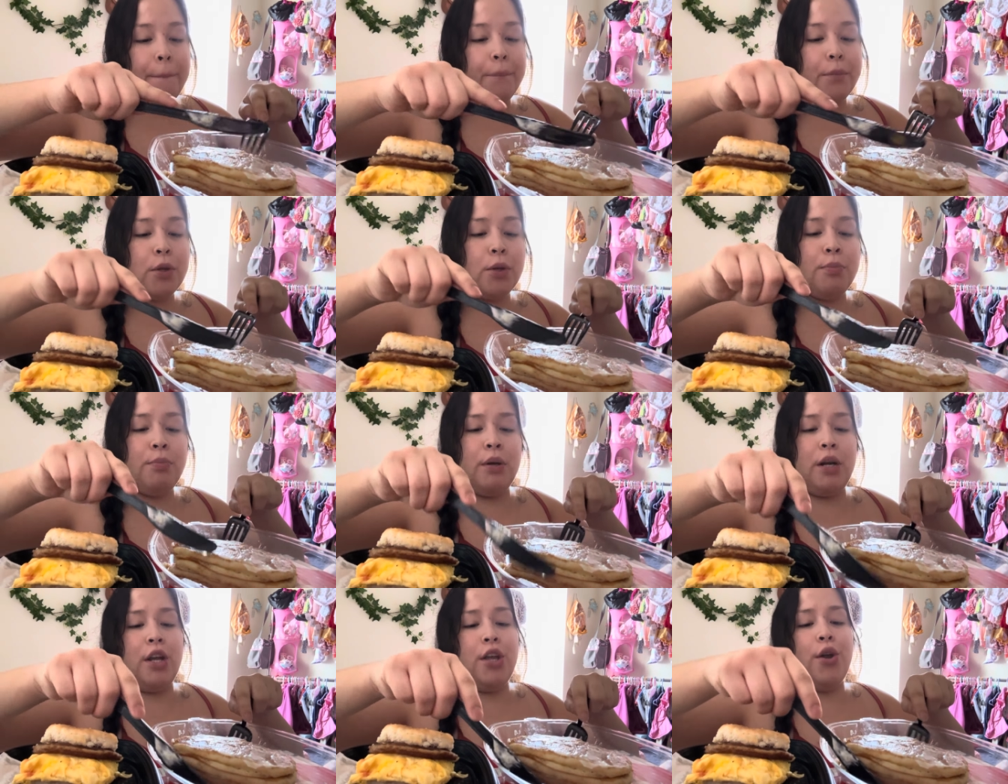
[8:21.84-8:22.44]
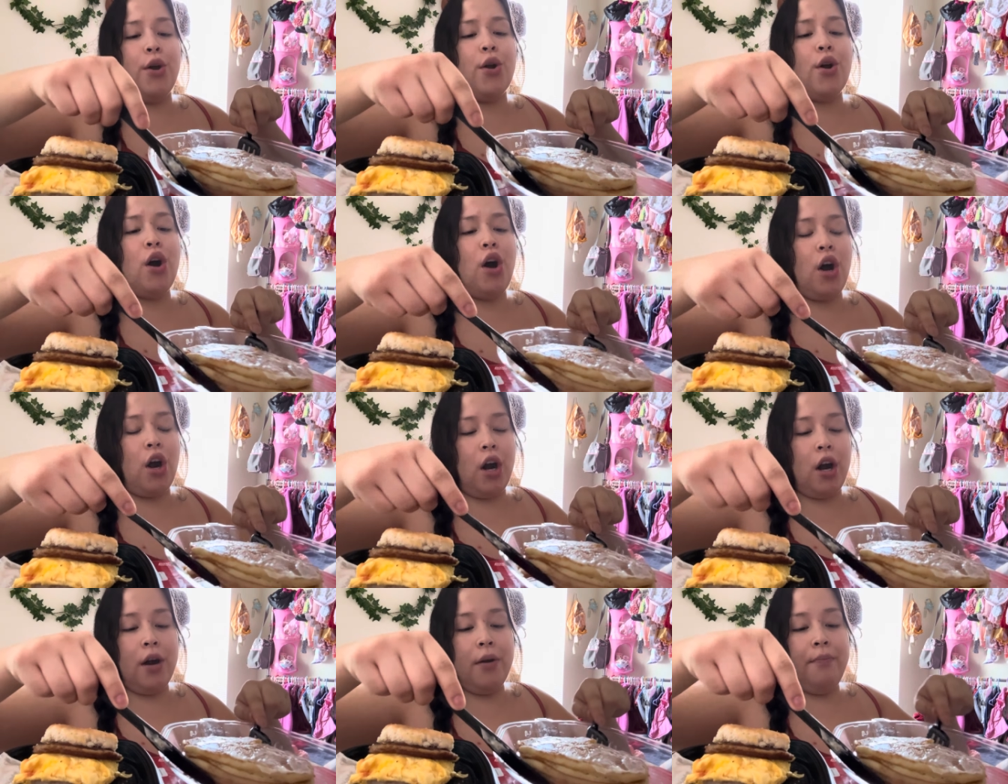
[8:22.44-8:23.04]
to put in your
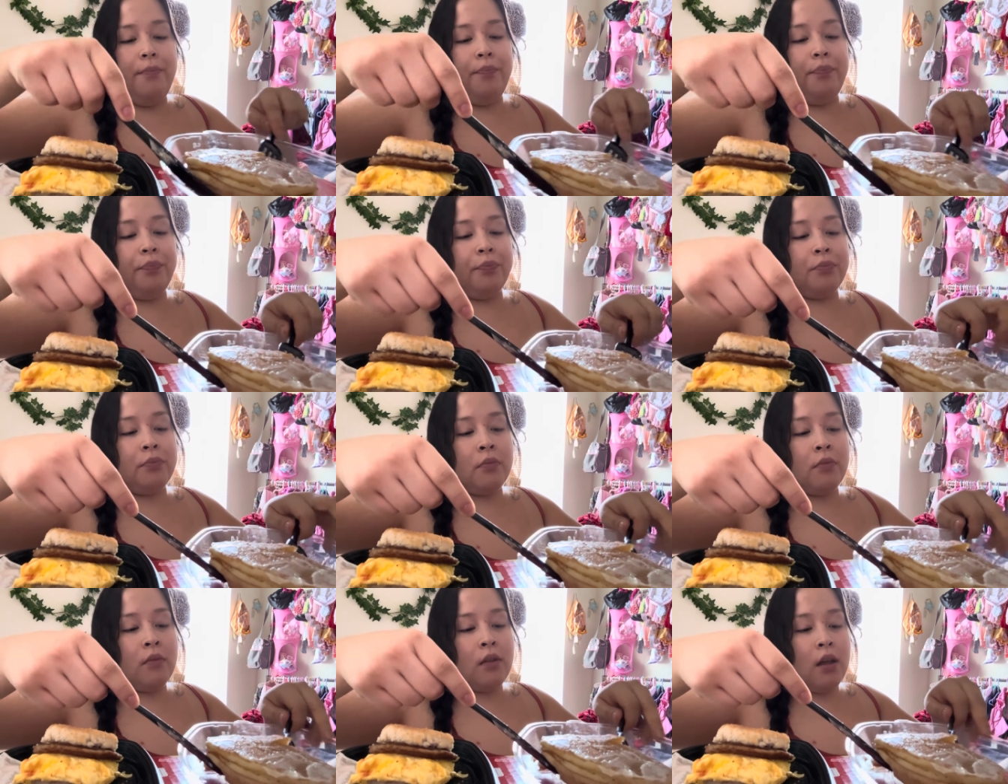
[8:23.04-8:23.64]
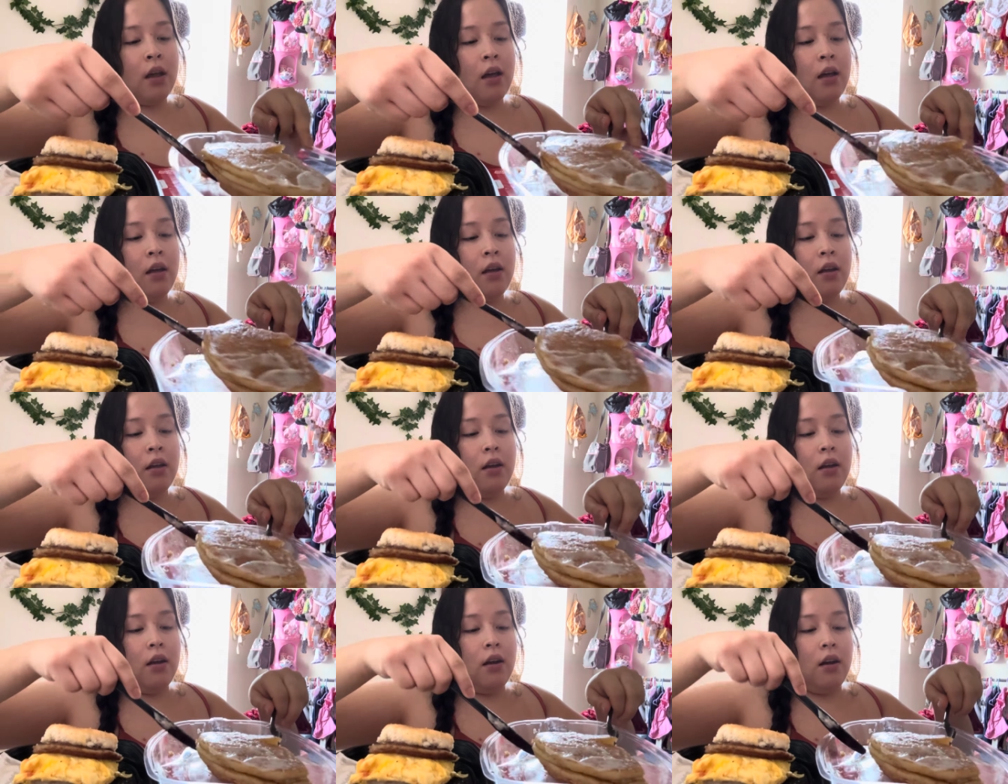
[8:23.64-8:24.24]
car.
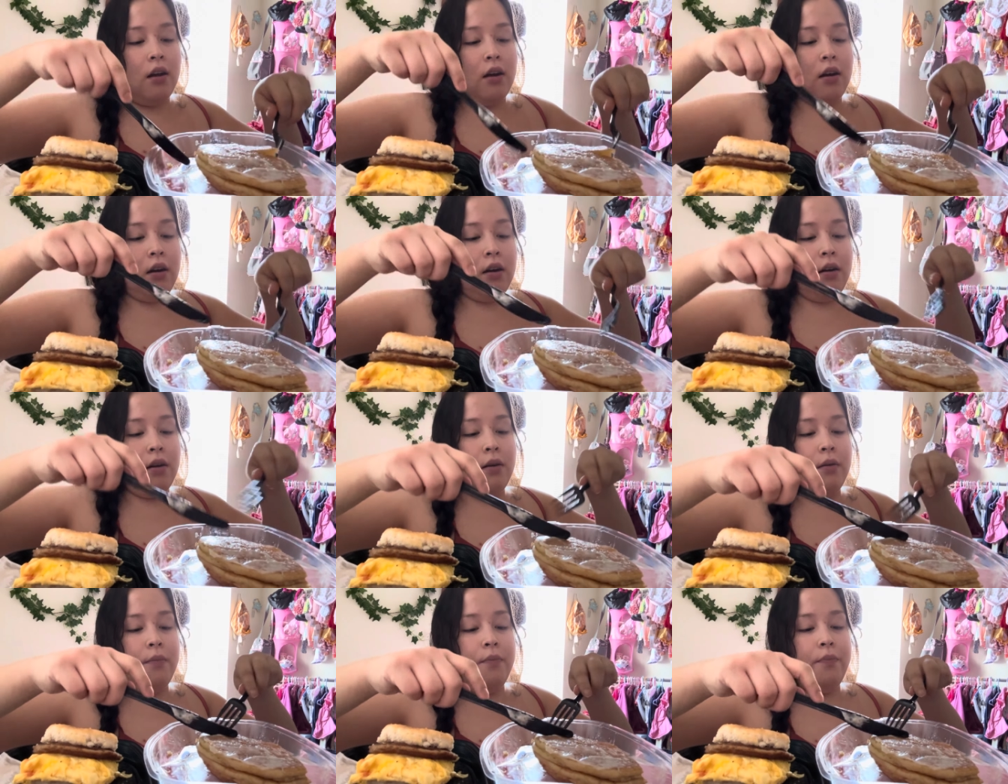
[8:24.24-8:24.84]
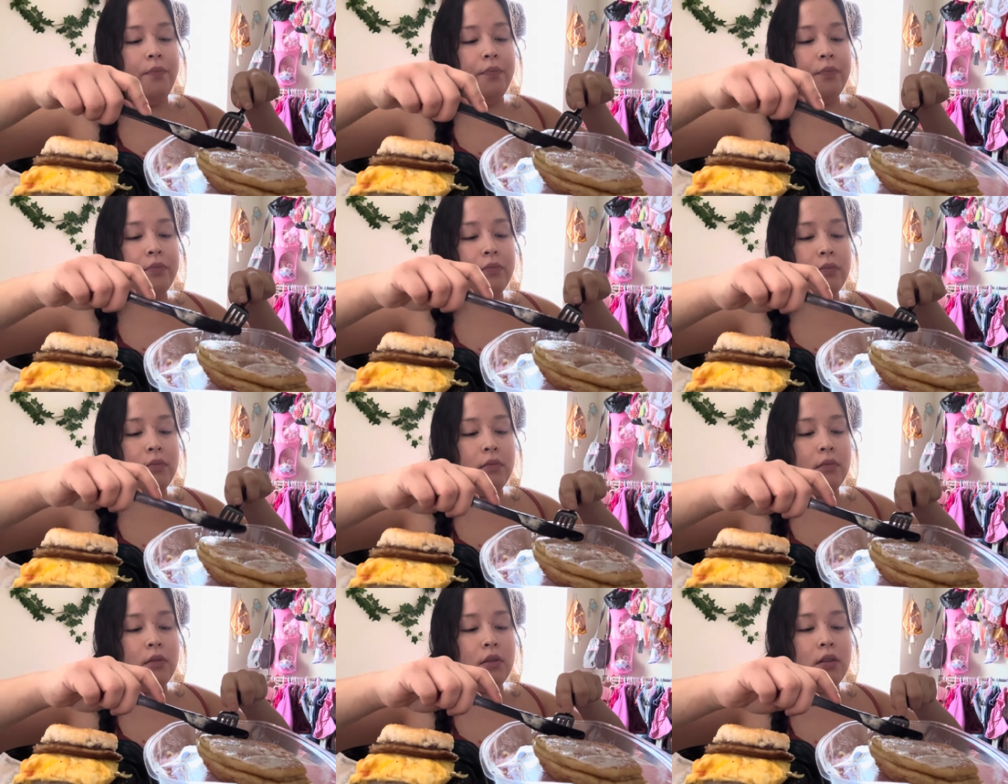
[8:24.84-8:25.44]
Um,
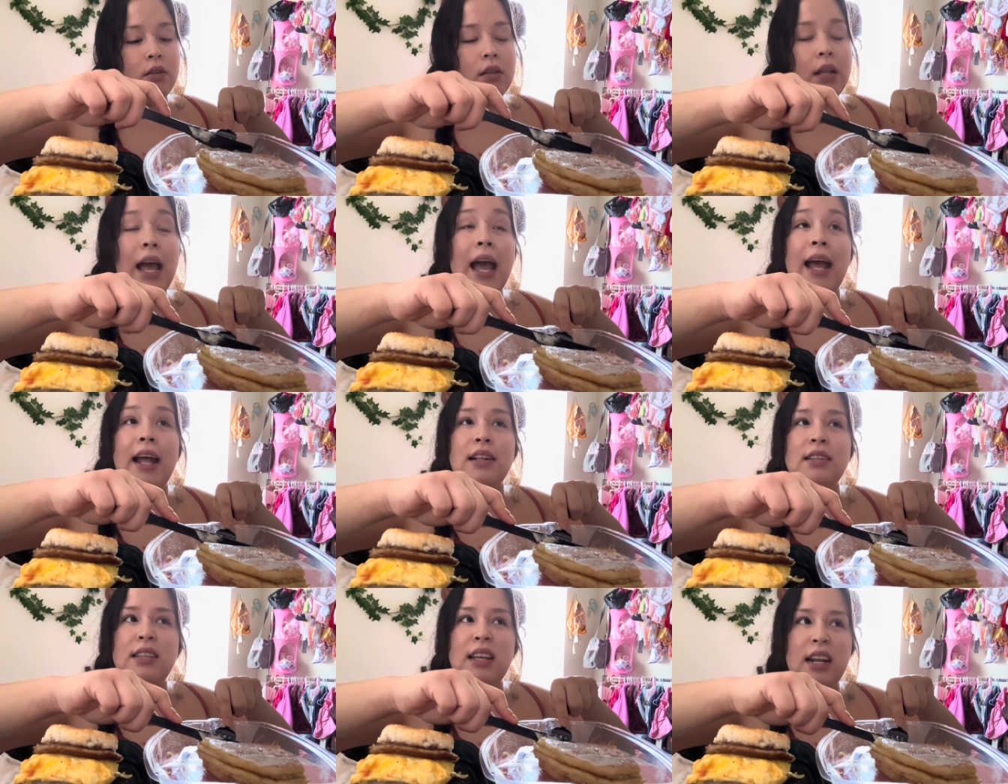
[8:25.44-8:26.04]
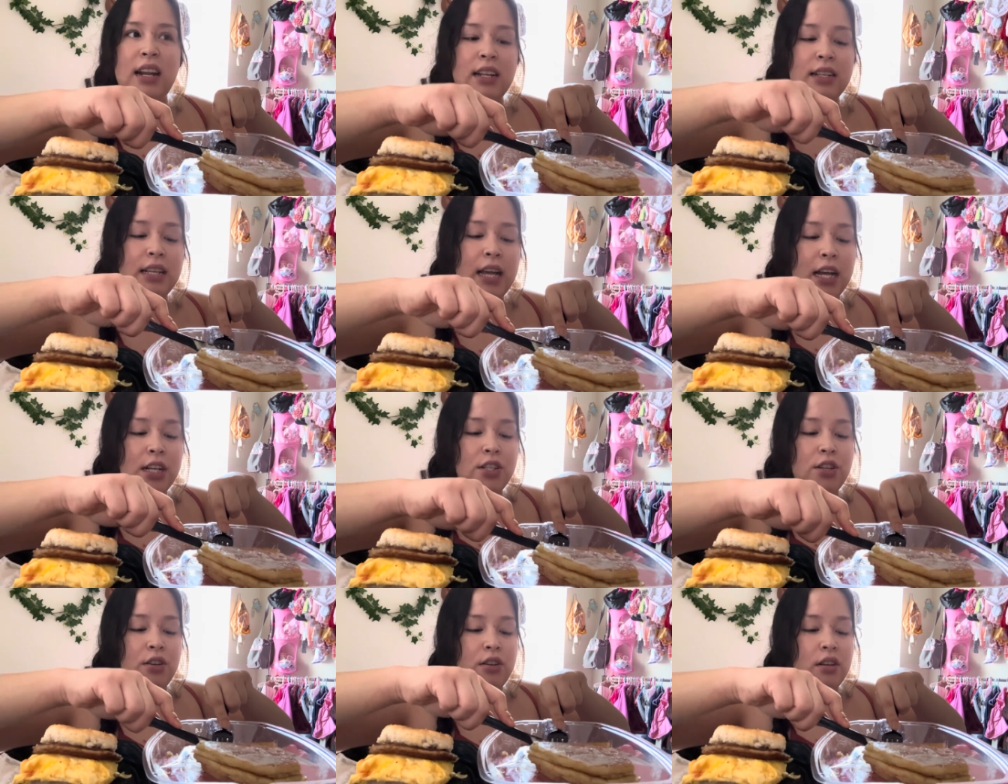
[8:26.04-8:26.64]
hand
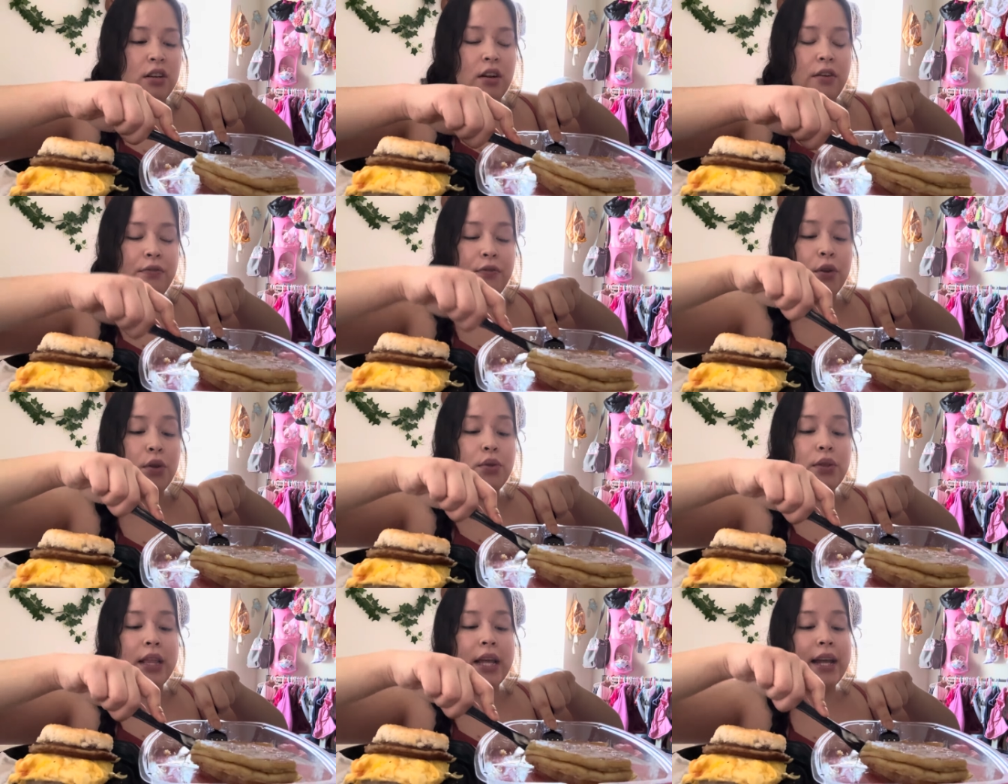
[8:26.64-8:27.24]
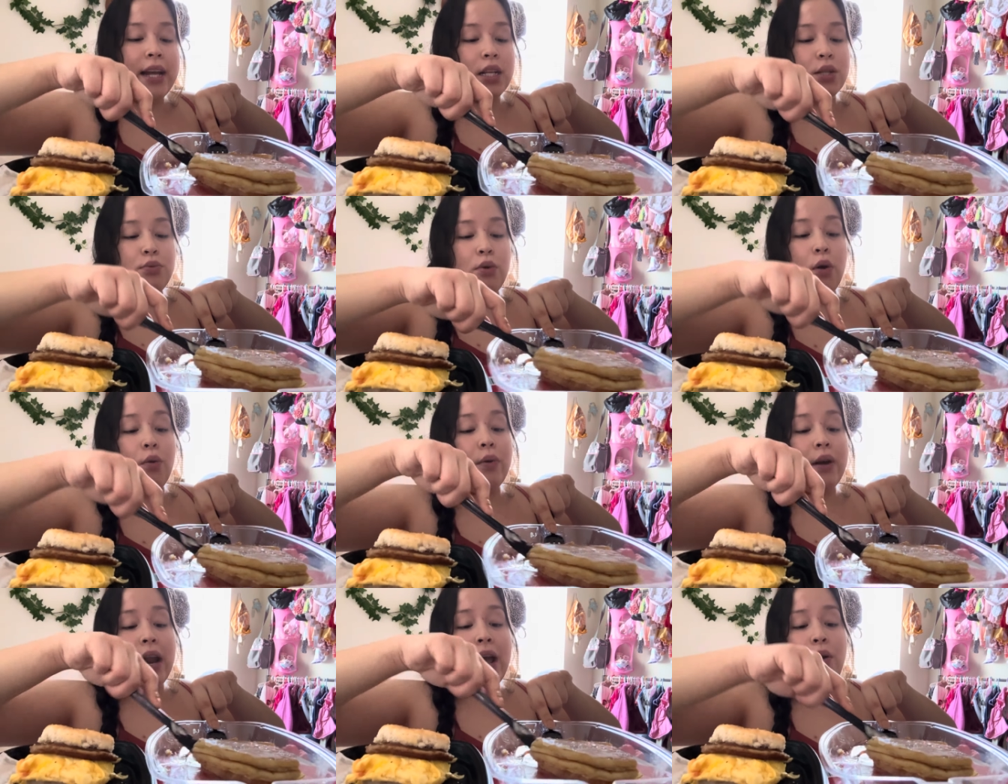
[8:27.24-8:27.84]
sanitizer, a few things.
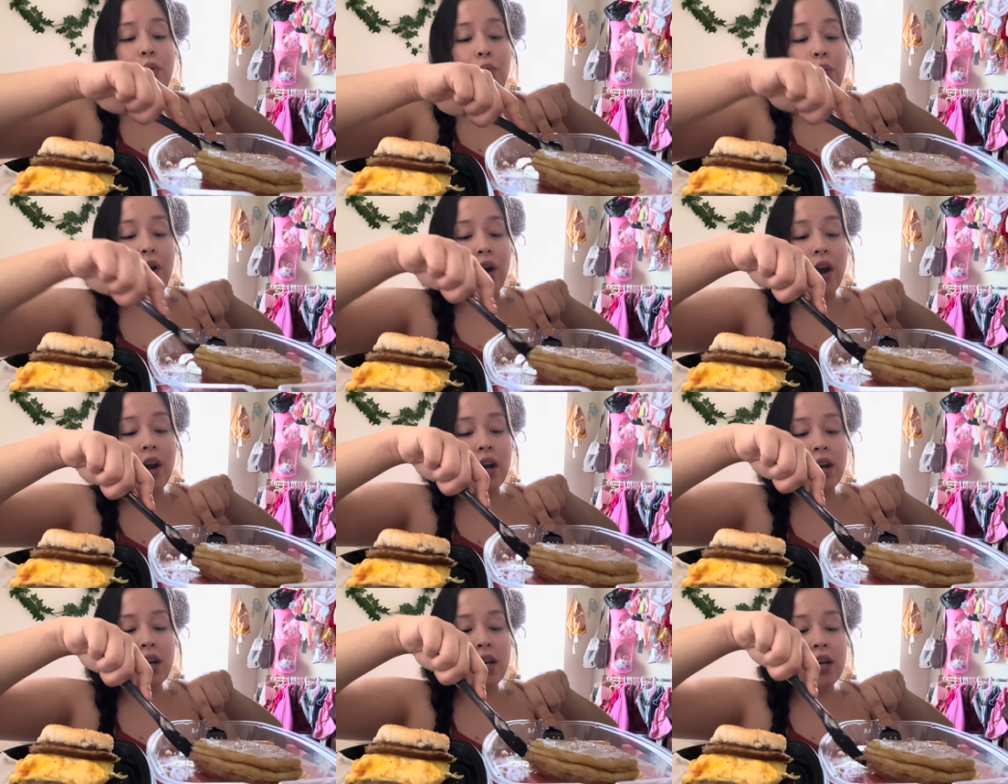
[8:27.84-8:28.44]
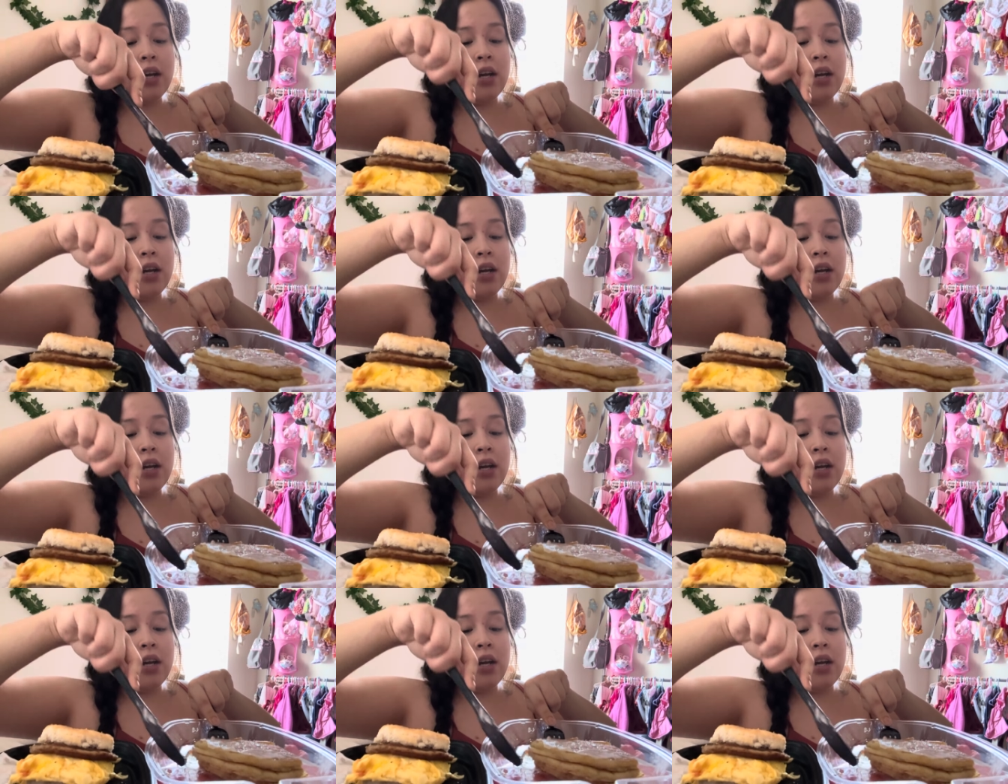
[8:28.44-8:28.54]
Well, when I worked